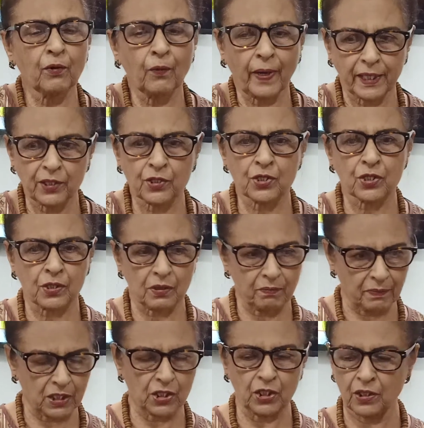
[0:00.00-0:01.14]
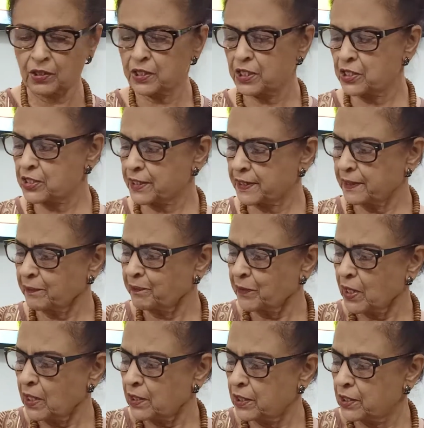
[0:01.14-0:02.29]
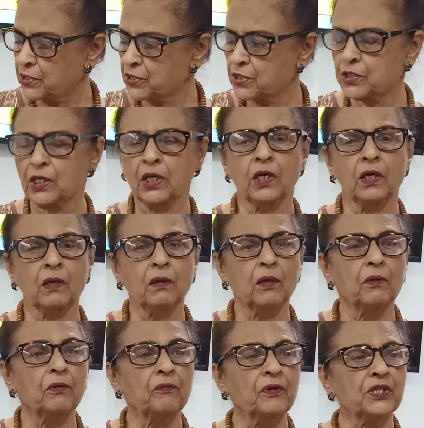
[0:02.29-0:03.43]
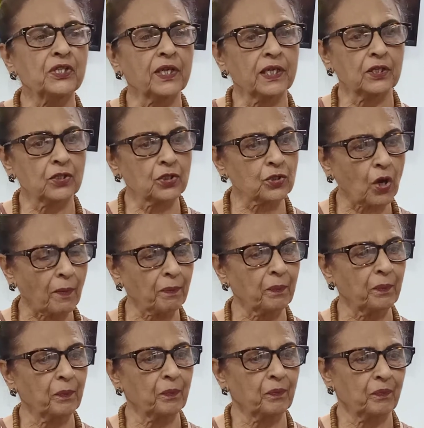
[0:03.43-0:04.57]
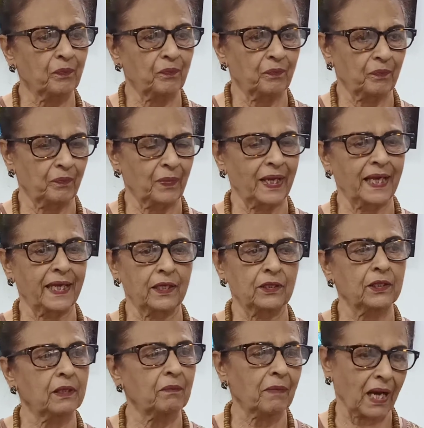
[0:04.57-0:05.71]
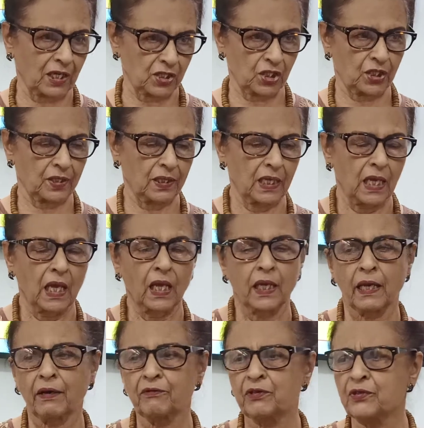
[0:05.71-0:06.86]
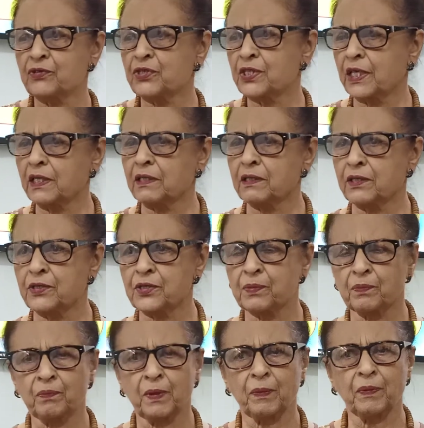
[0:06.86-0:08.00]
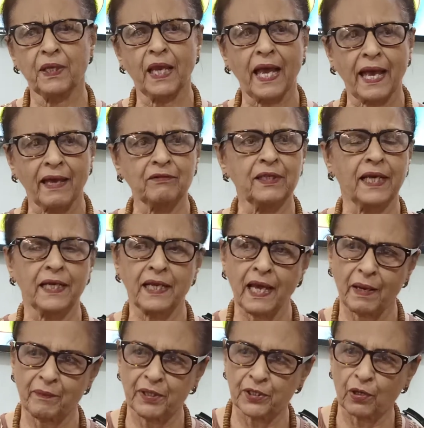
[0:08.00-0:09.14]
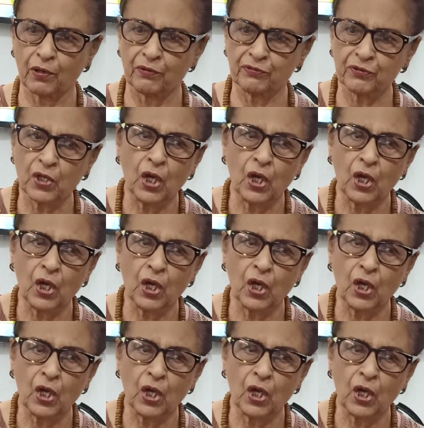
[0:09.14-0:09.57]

quite much in detail, is we say stop playing the martyr. Now, you've seen this, people have that habit of